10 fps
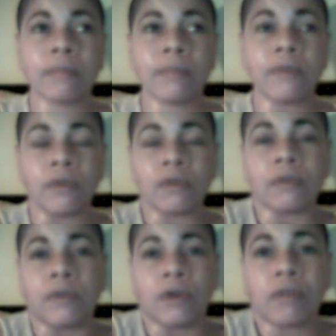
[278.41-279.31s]
if
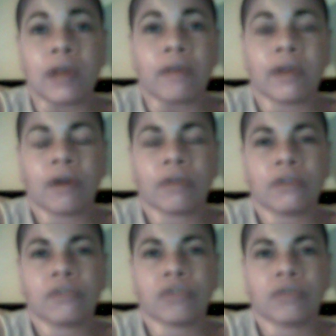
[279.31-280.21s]
you don't have a health
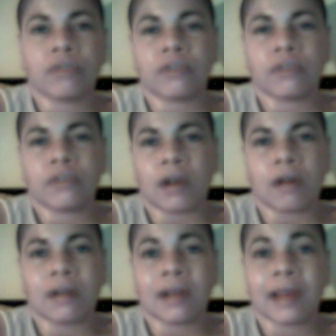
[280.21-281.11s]
insurance, just to check
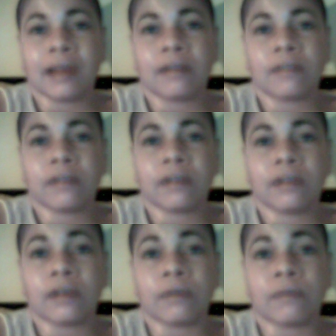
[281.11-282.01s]
online to see
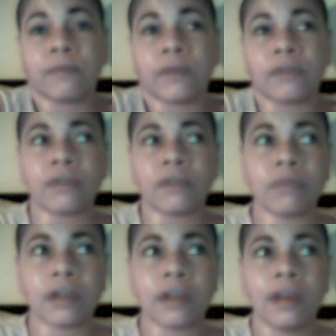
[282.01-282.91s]
if
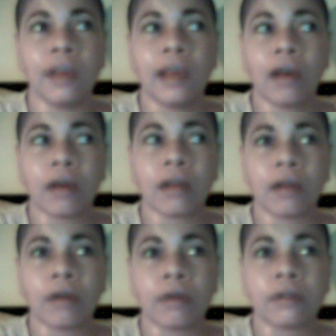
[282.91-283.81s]
something
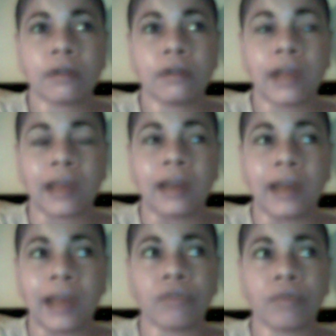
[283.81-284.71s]
like a
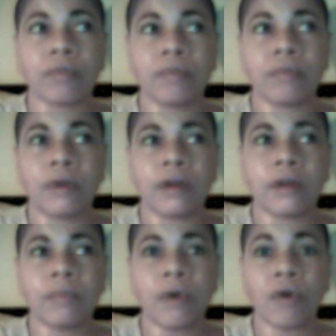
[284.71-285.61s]
natural
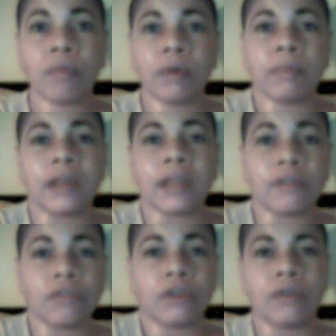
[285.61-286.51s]
home remedy
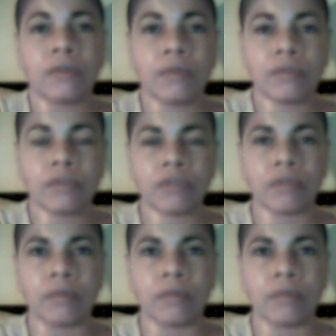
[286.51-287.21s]
that you could use to